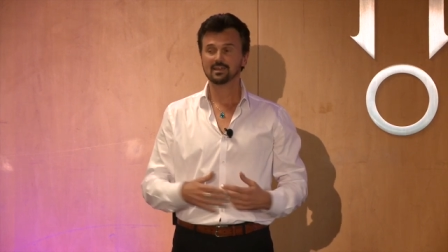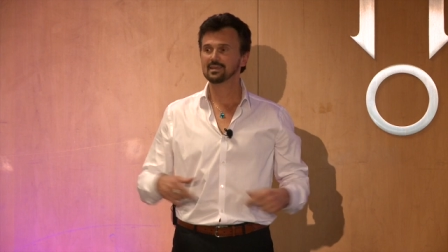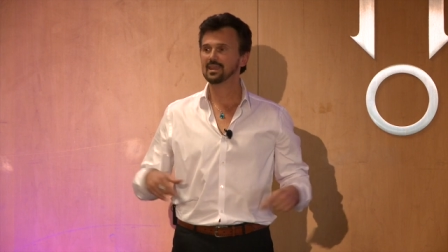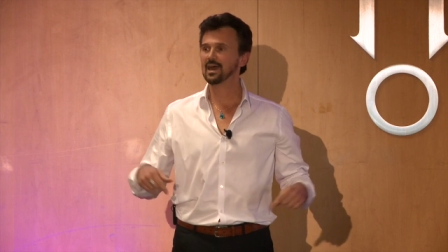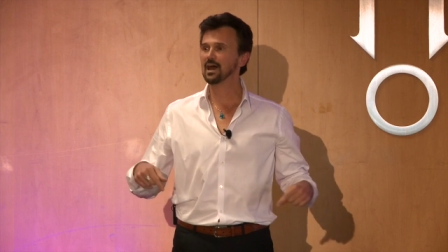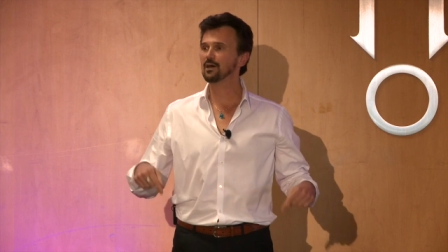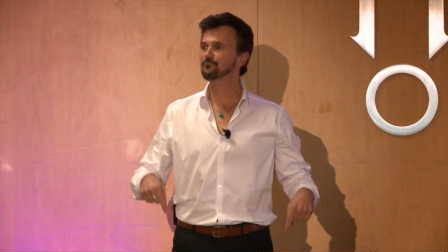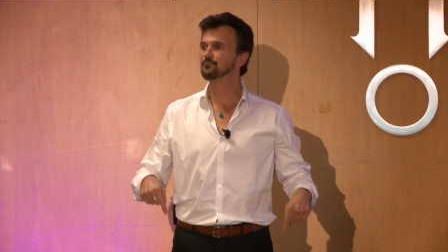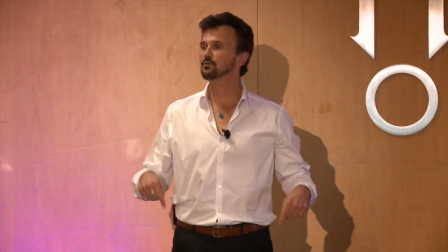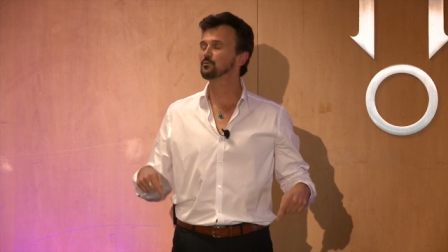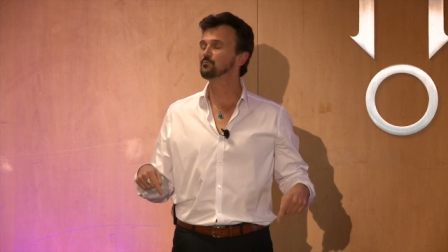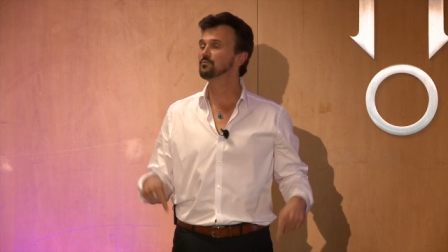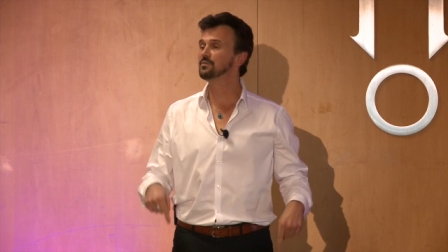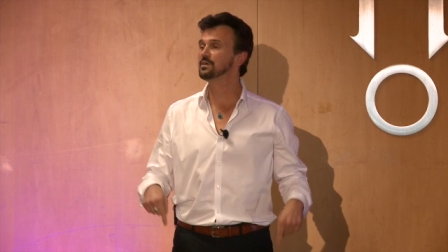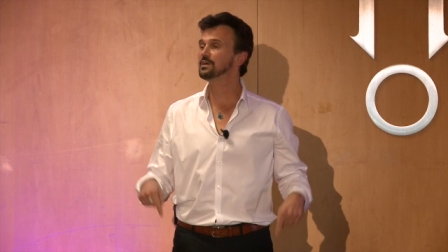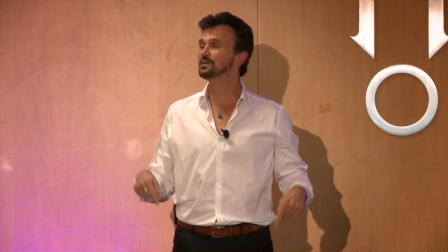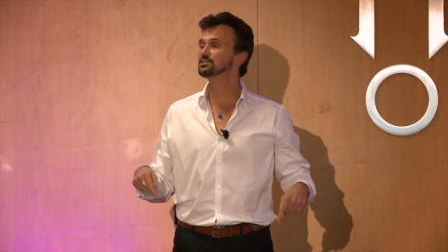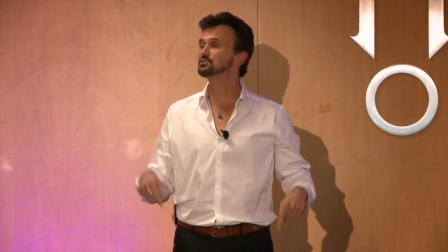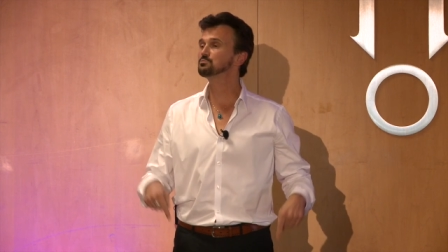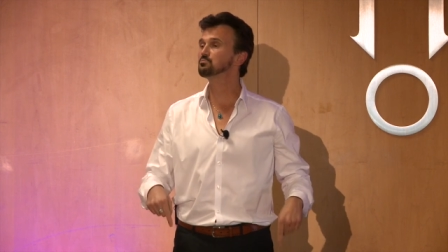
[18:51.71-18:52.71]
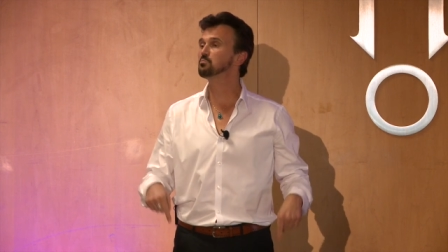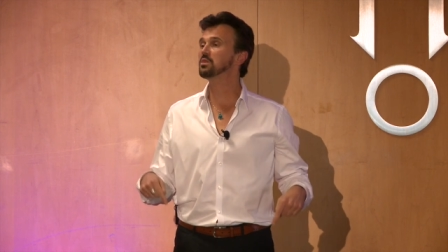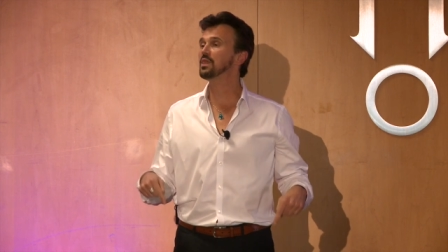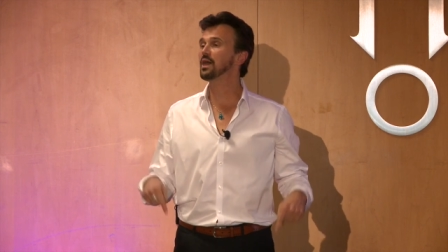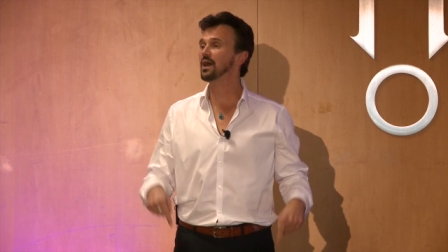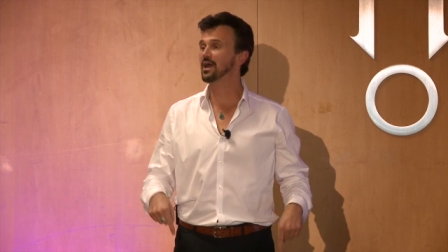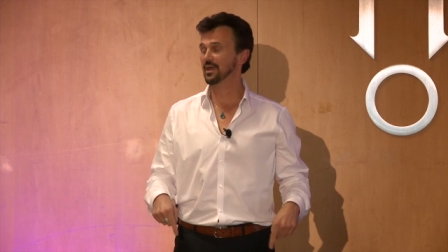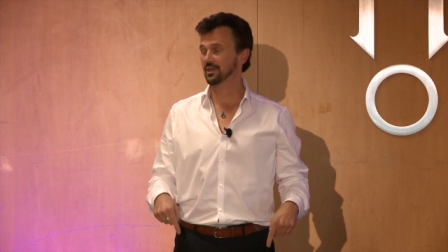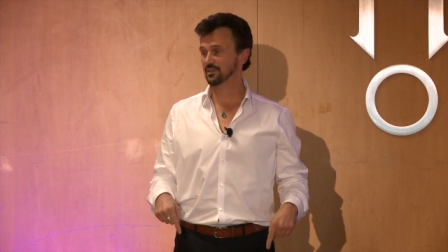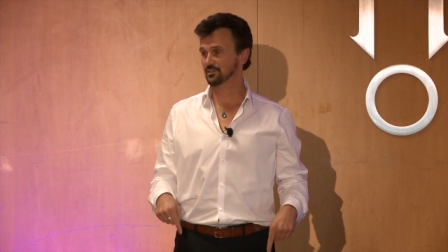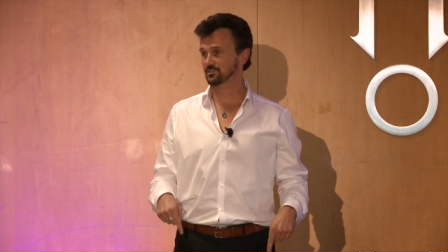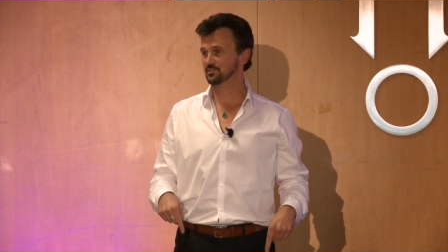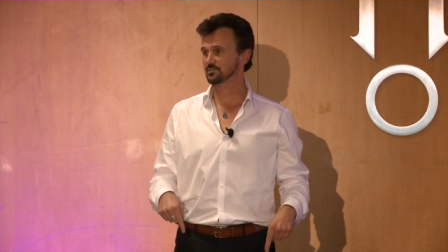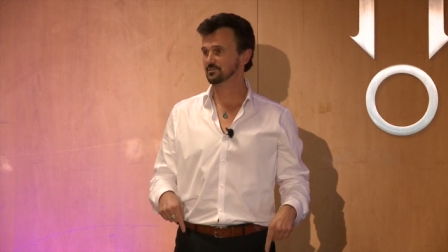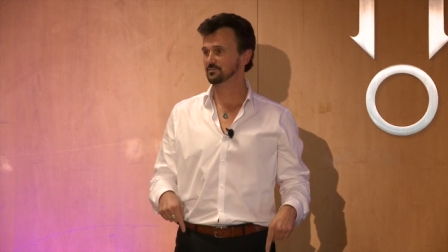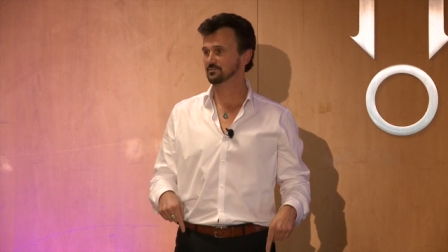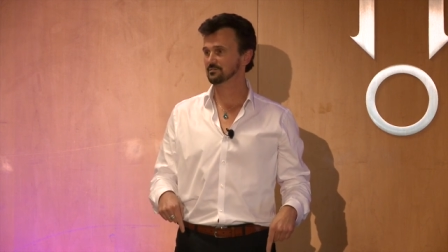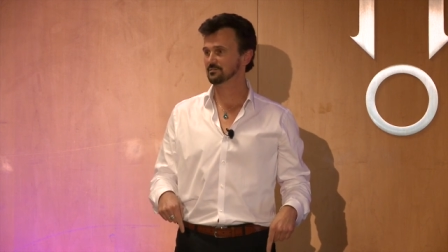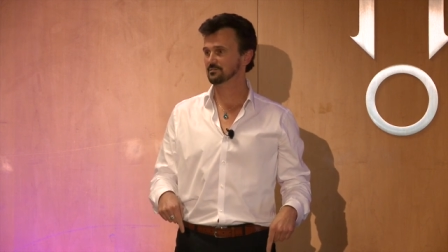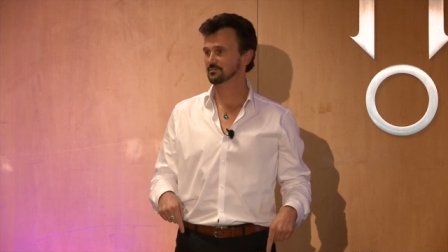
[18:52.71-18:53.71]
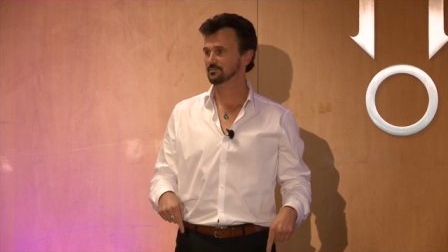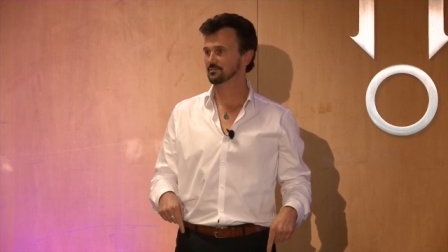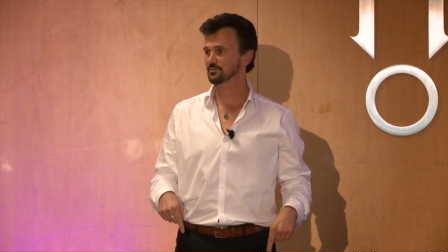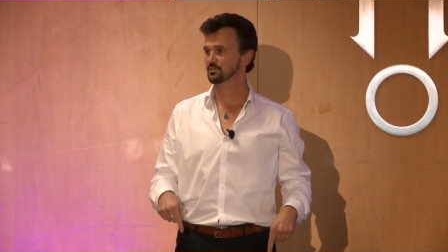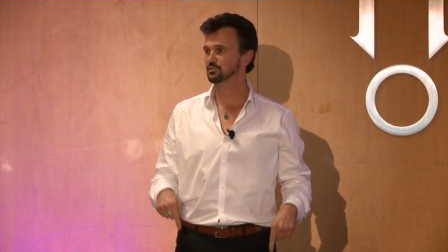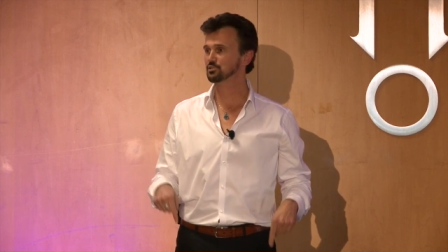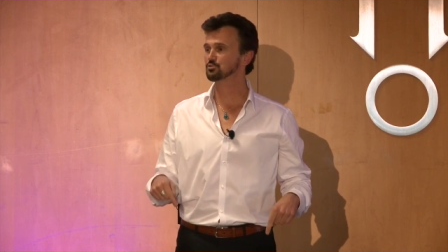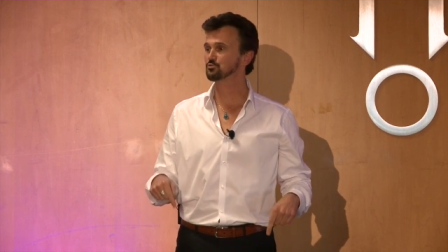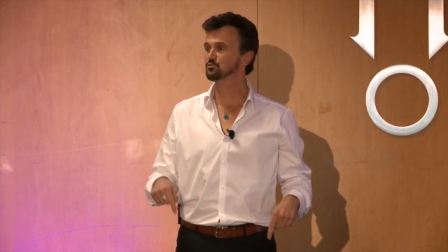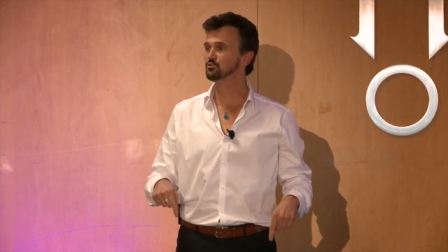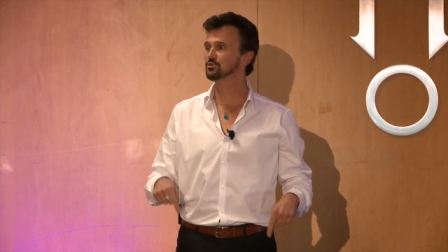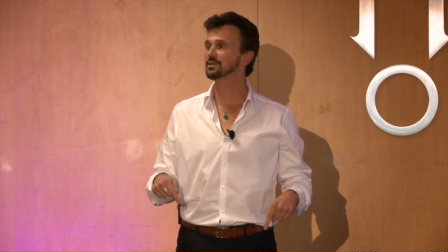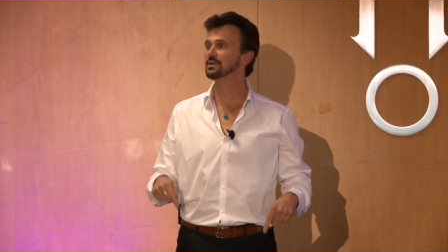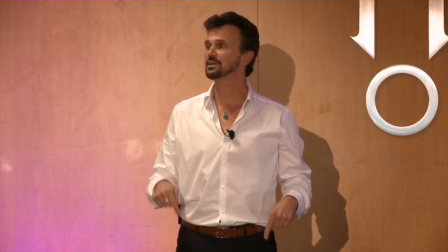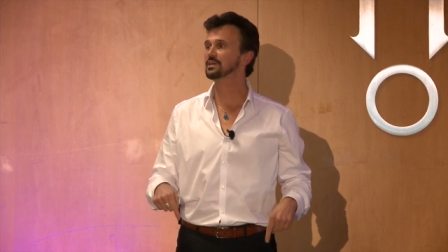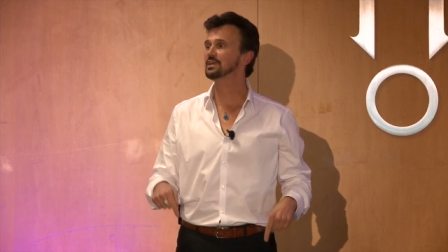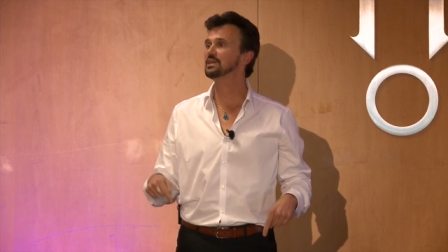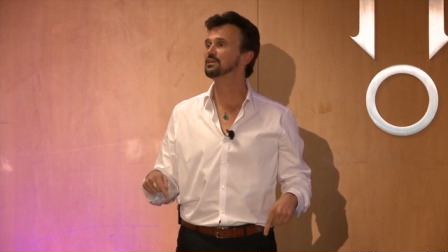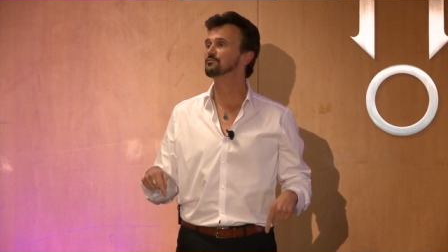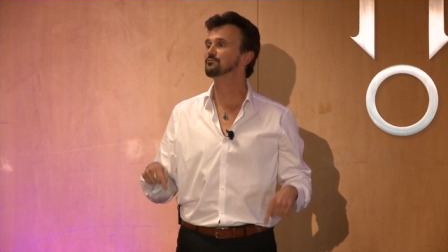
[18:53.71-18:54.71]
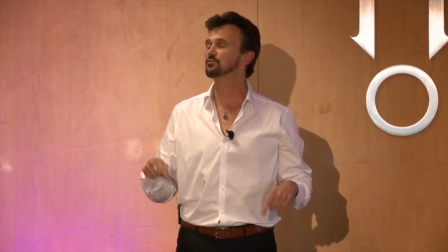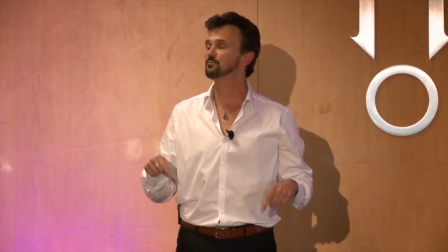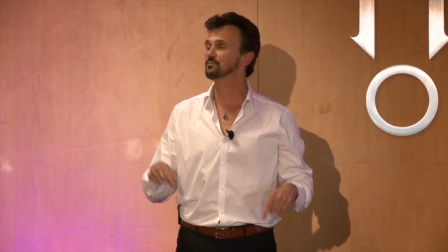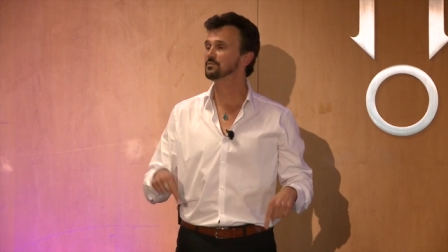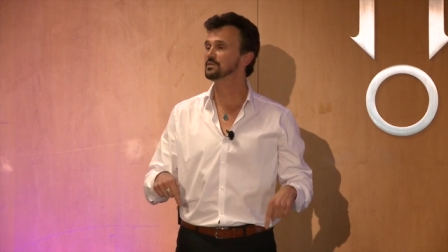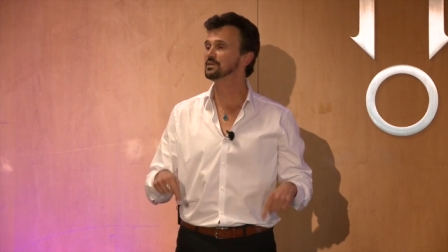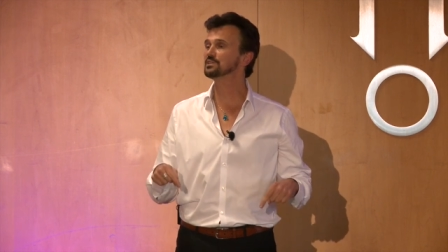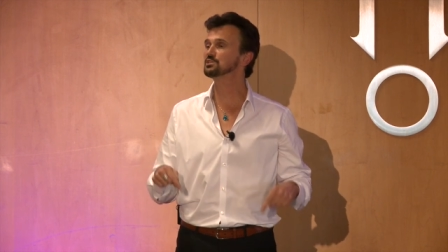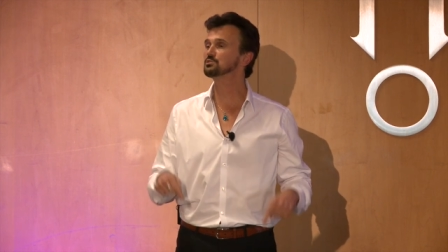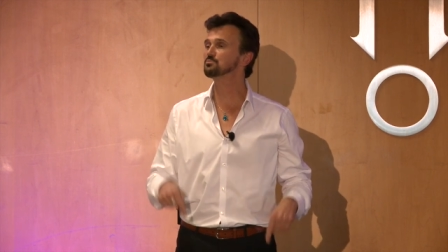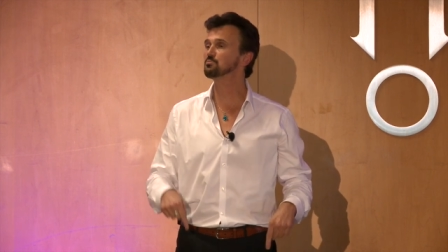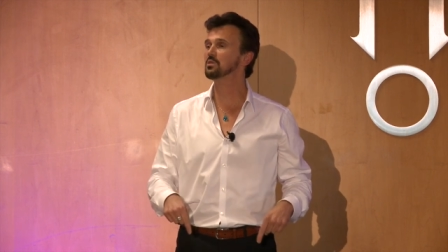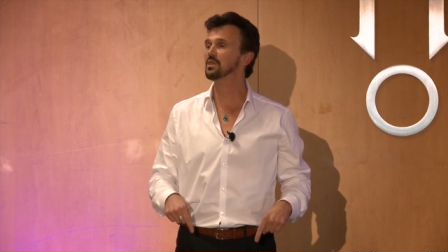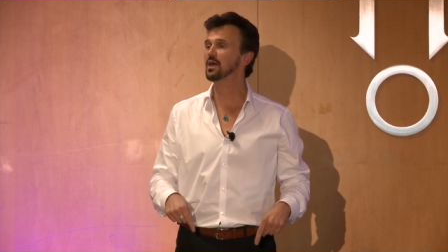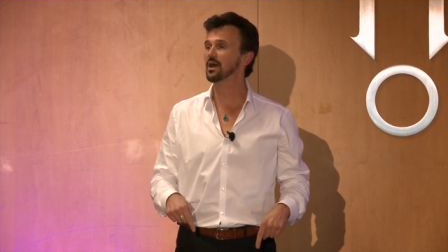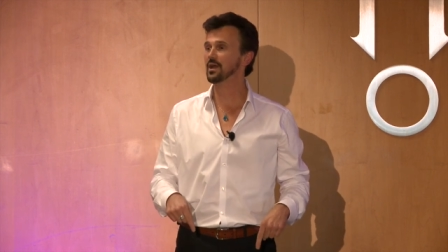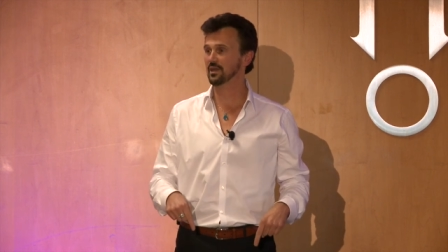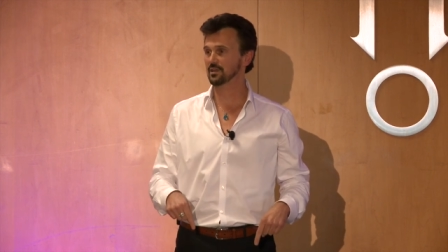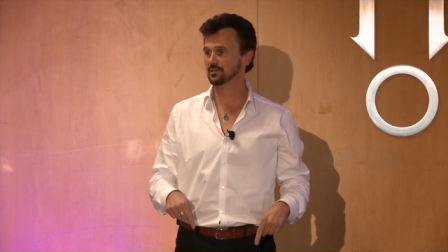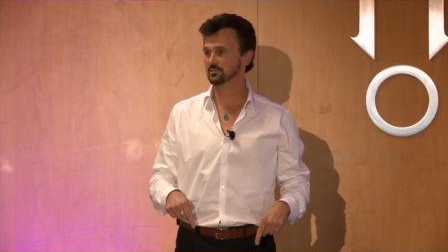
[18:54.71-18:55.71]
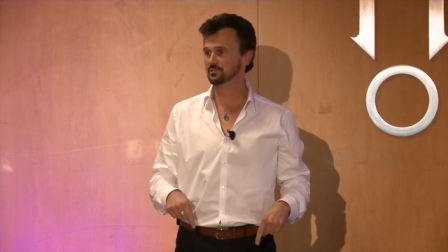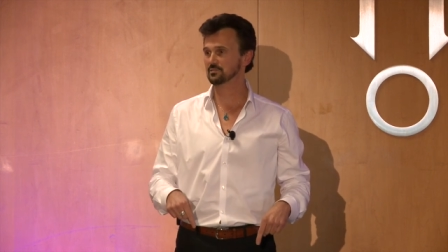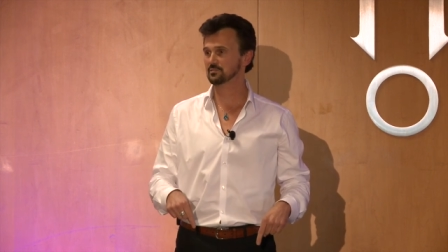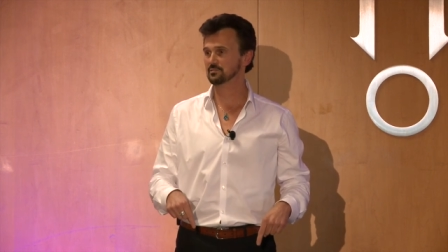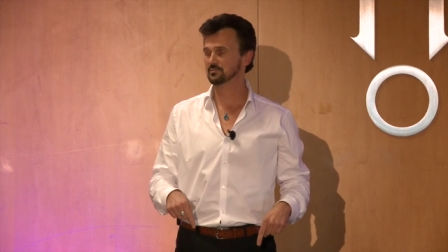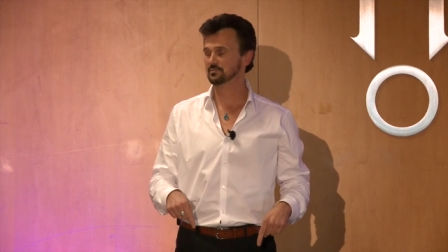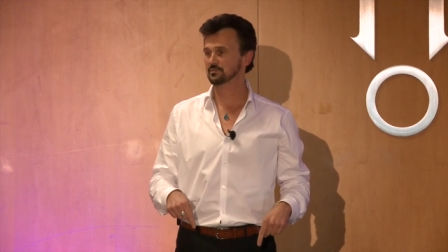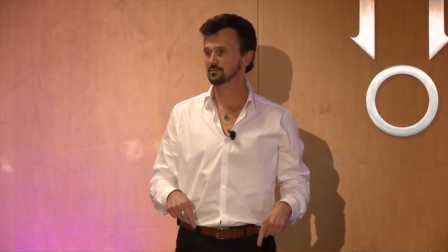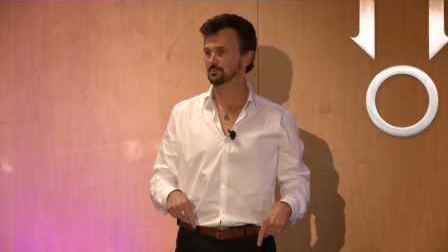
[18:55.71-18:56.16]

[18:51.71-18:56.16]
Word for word: Now, from this place, this is really key, from this place,